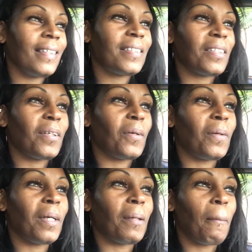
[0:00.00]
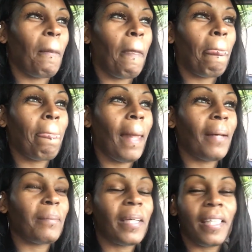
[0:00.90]
So, um,
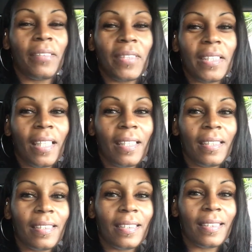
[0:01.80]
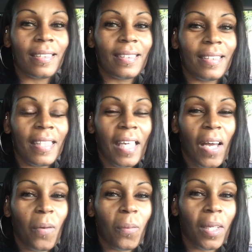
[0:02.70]
I'm kind of excited to see
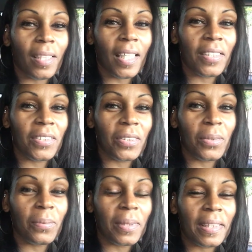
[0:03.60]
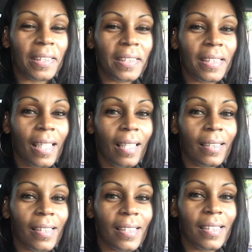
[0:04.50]
how well I do with this
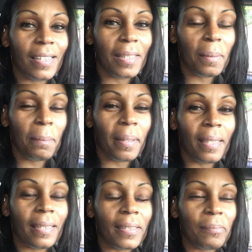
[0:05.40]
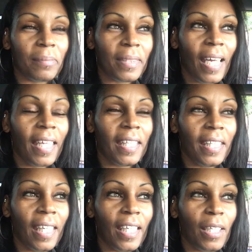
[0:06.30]
challenge, but I
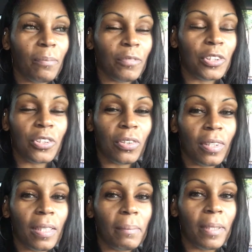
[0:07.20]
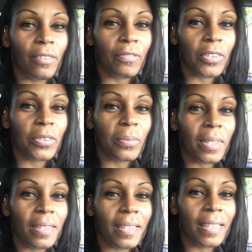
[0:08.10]
think I'm for sure going to be the first
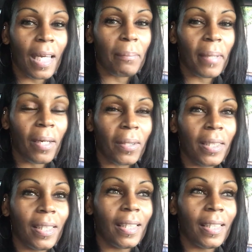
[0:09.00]
one to tap out.